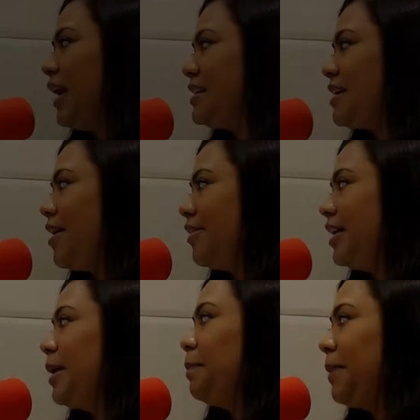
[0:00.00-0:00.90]
guys
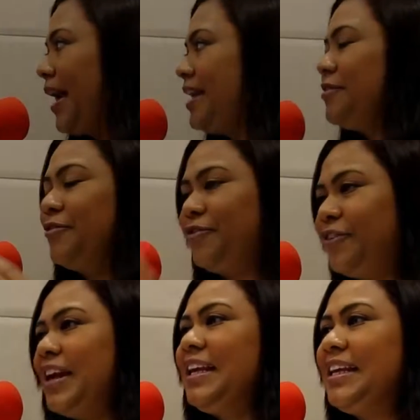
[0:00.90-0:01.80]
are a
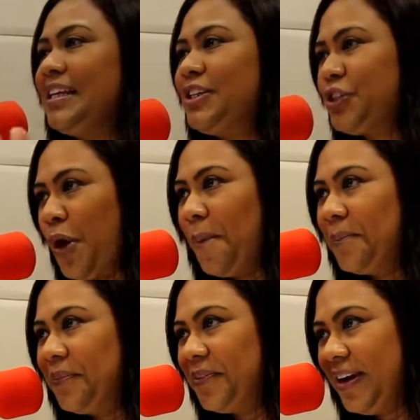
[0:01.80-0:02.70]
pet-friendly shop.
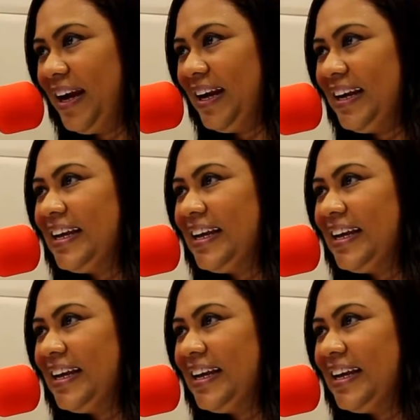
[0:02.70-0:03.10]
Right?